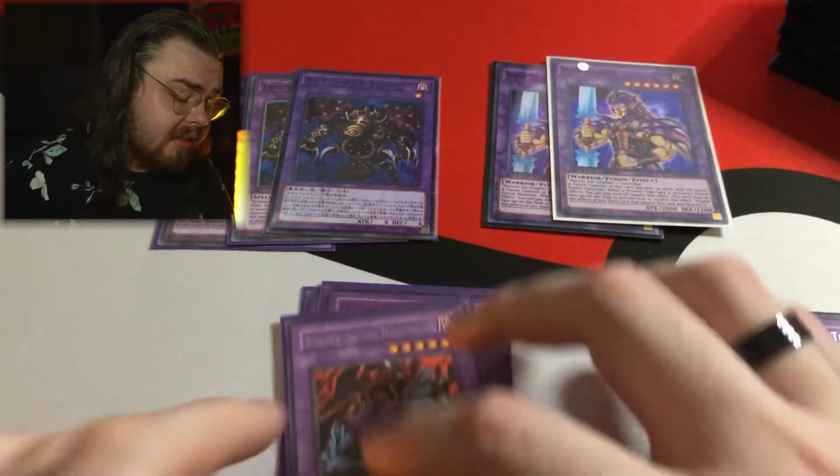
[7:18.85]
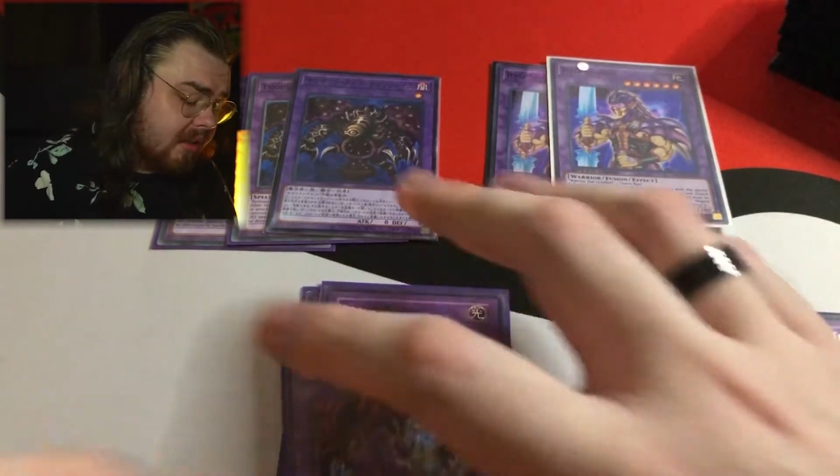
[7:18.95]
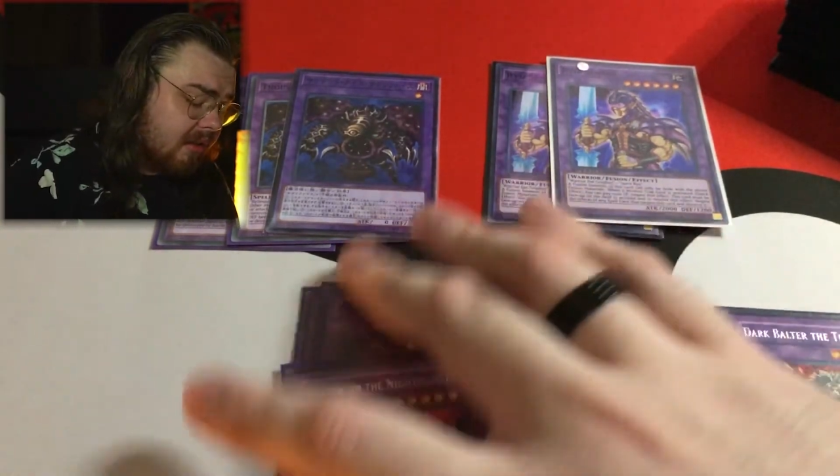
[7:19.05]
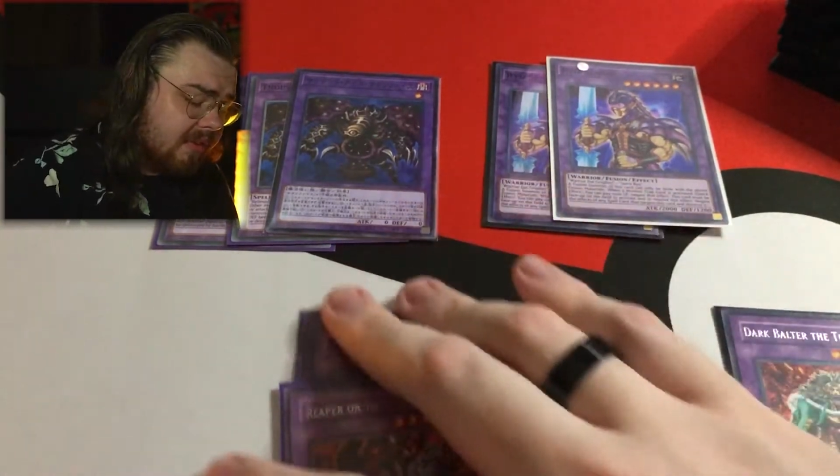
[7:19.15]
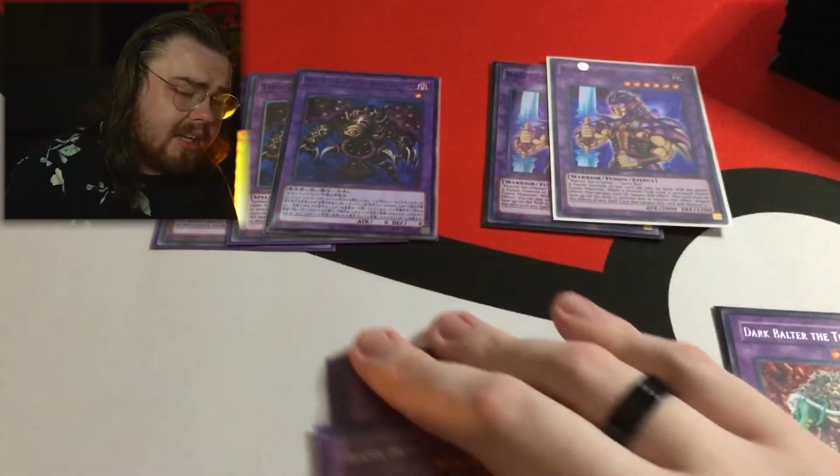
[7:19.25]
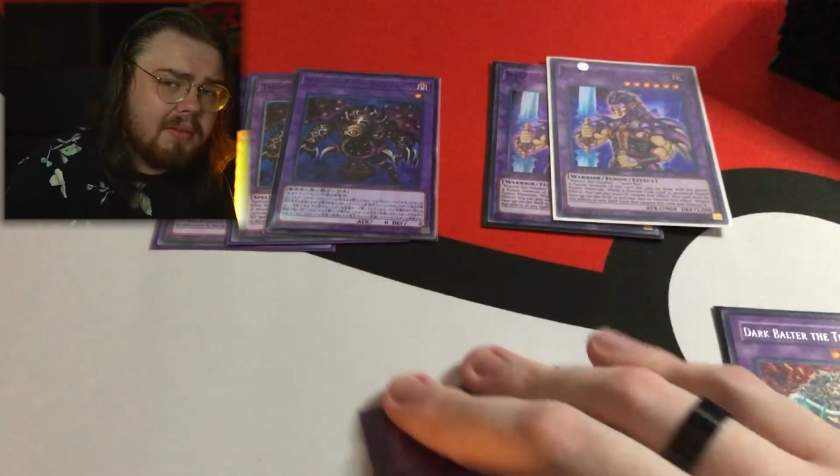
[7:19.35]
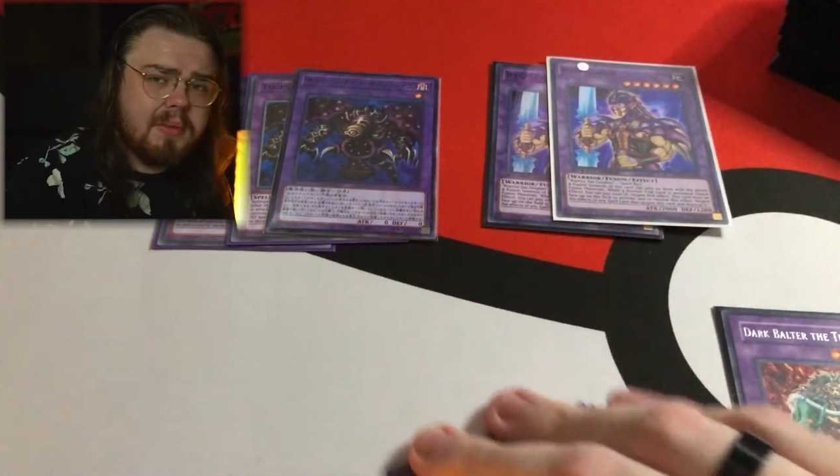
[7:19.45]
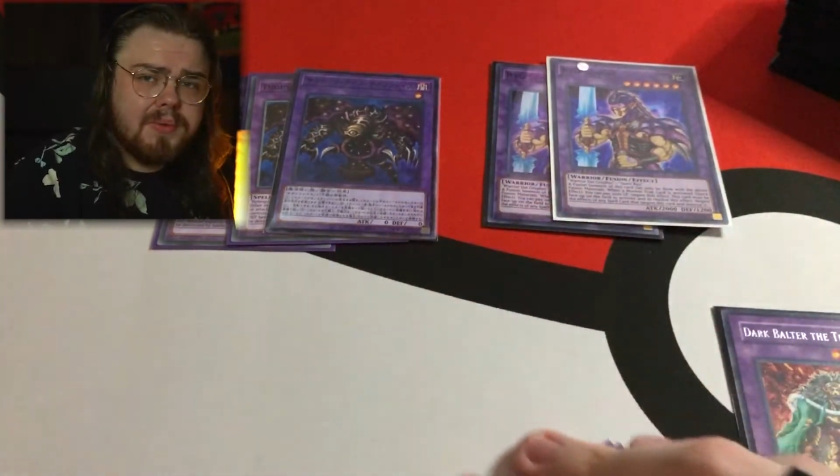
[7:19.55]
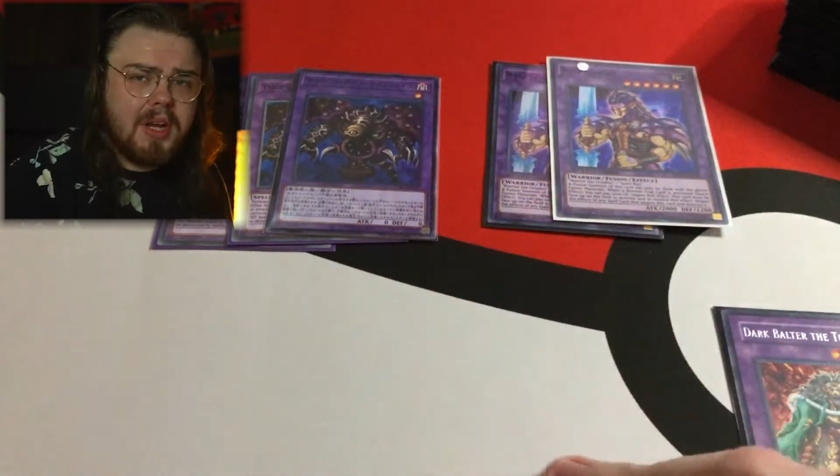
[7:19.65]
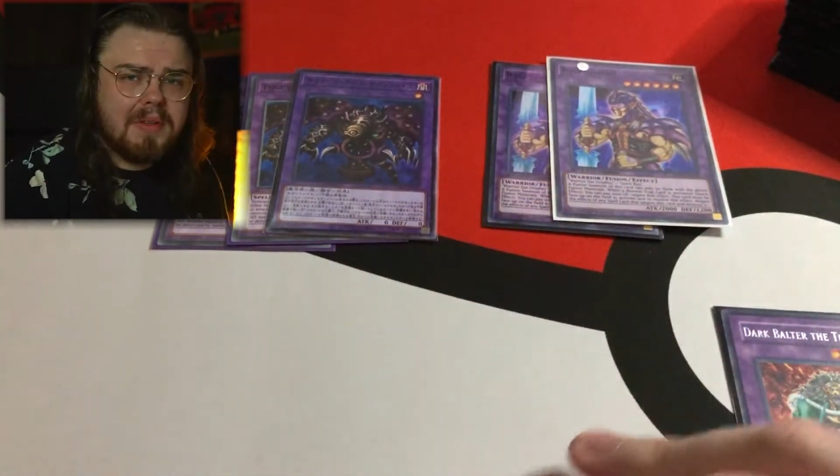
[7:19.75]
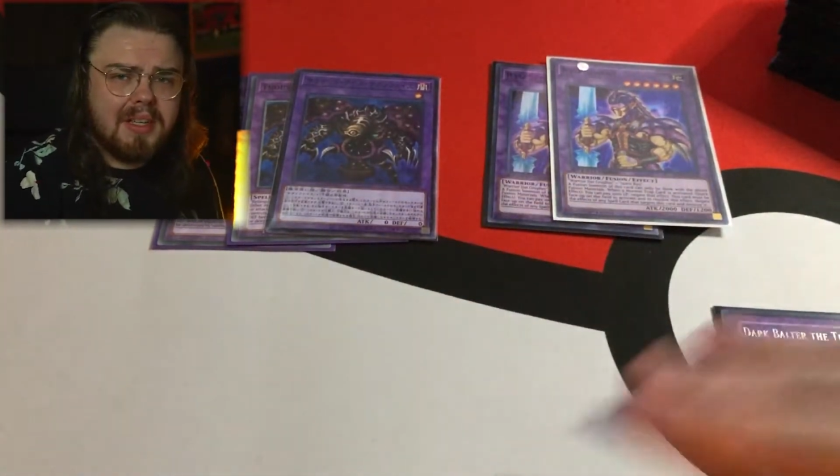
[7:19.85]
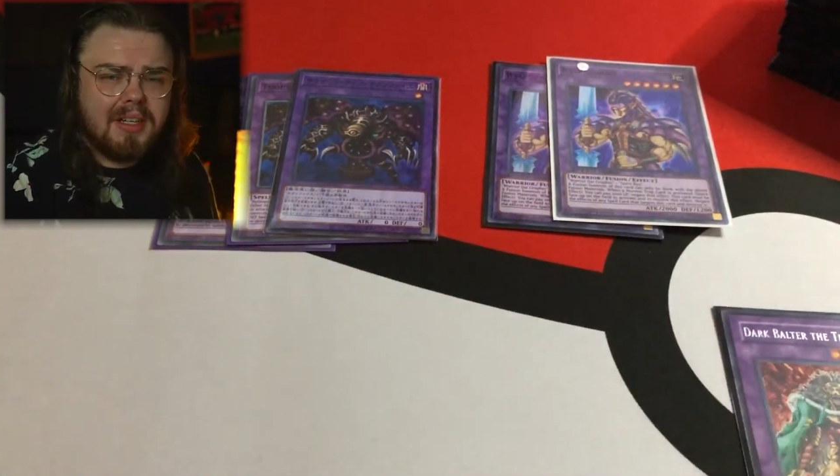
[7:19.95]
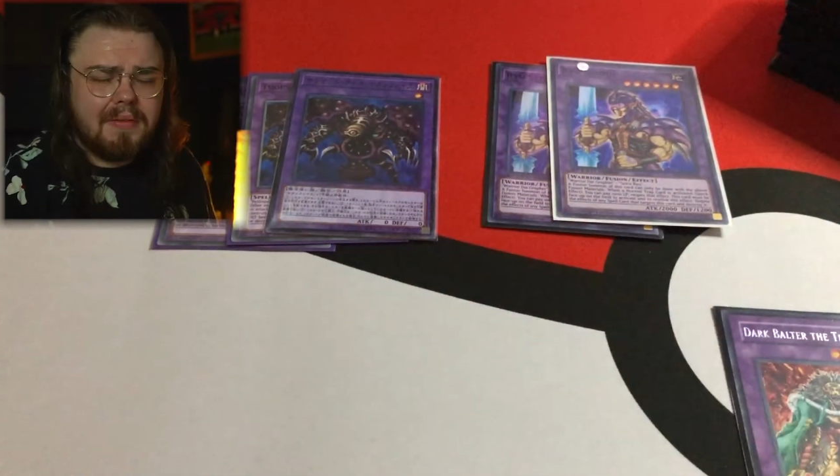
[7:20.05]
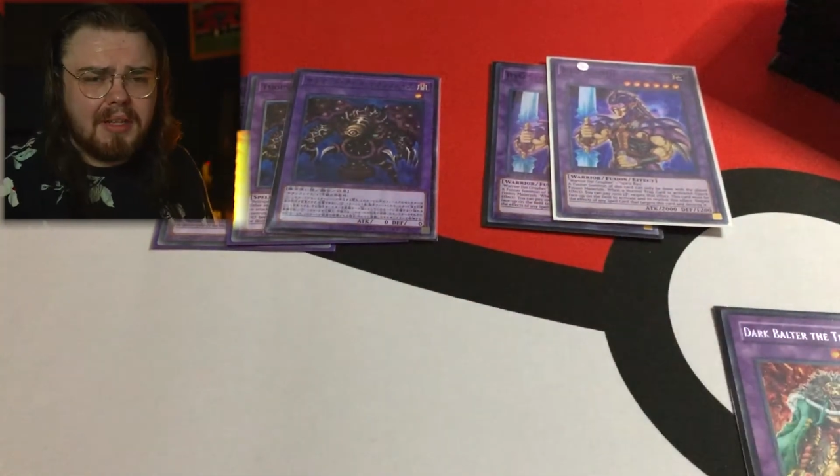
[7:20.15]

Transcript: I don't really go into Ojama King. I don't really